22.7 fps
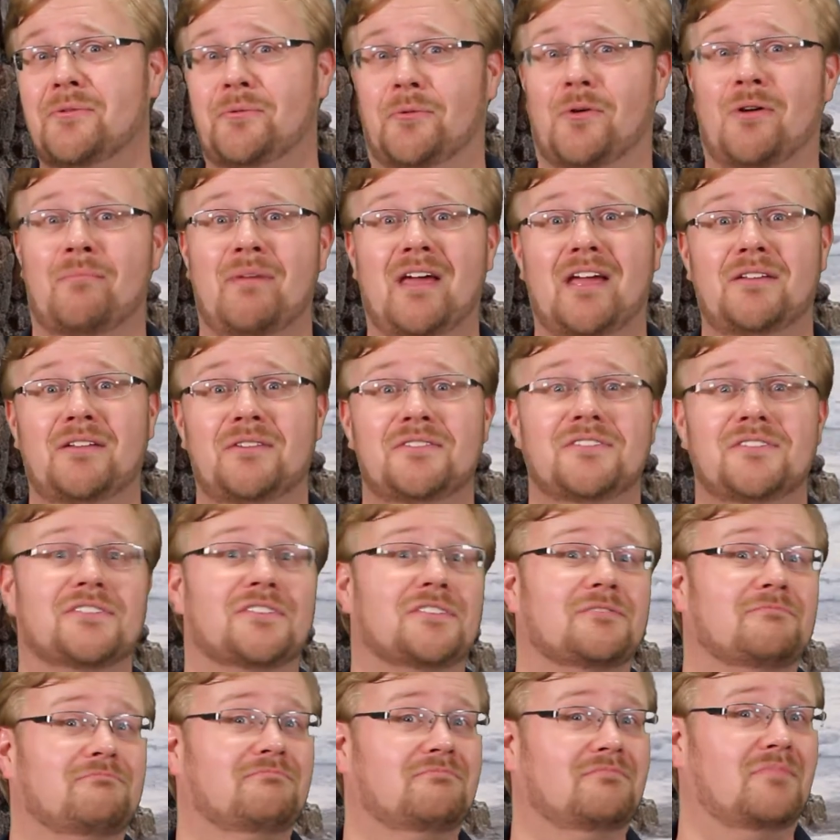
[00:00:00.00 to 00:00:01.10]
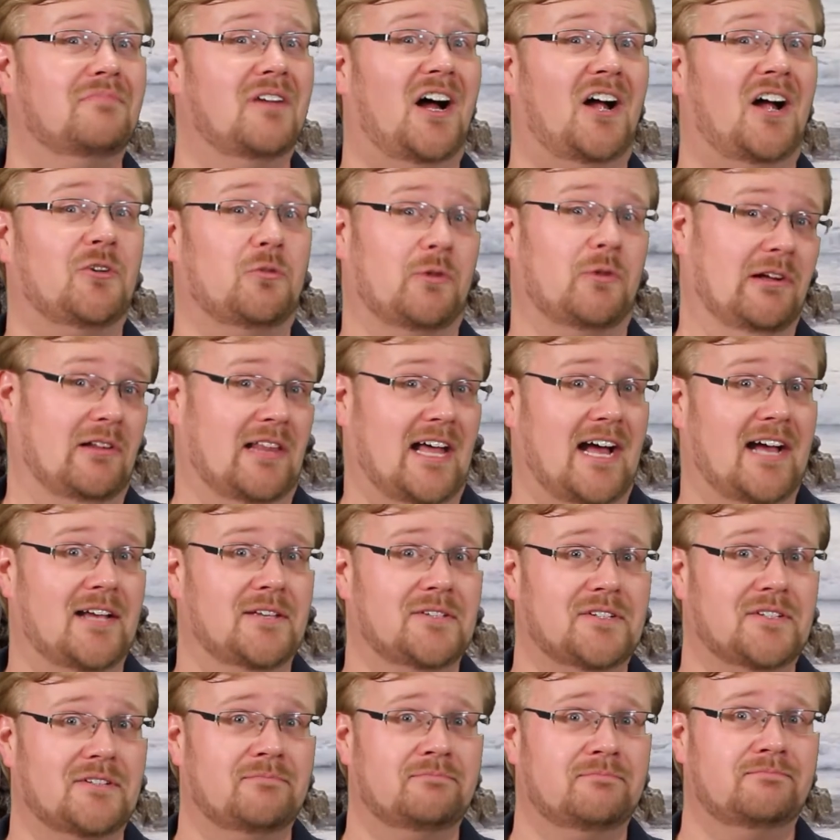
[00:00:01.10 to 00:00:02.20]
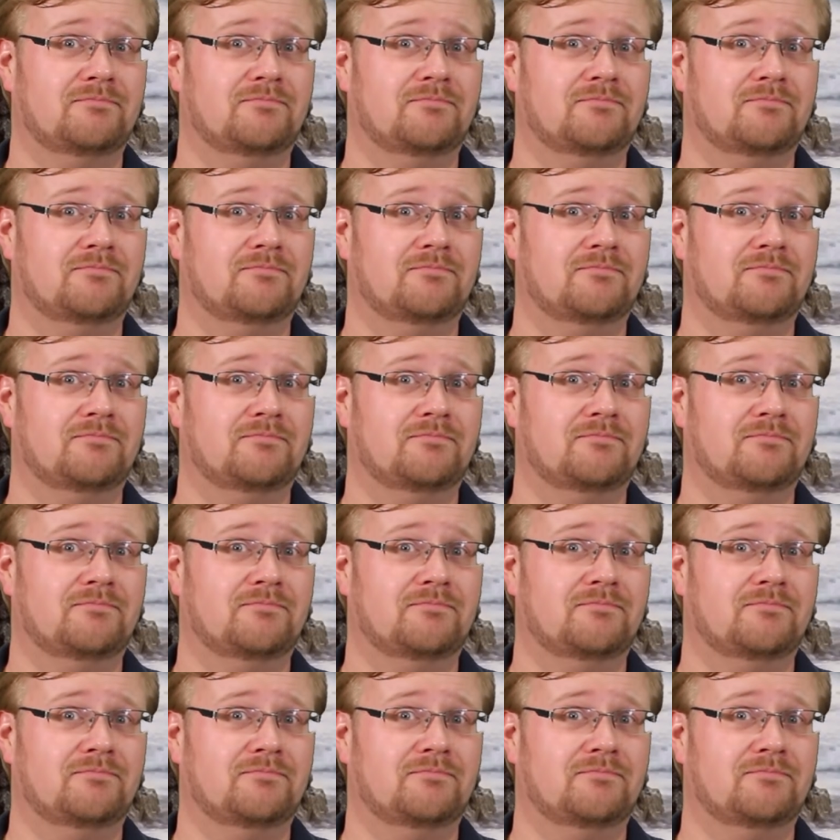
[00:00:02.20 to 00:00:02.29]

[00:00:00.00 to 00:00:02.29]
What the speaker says: remains unrealized.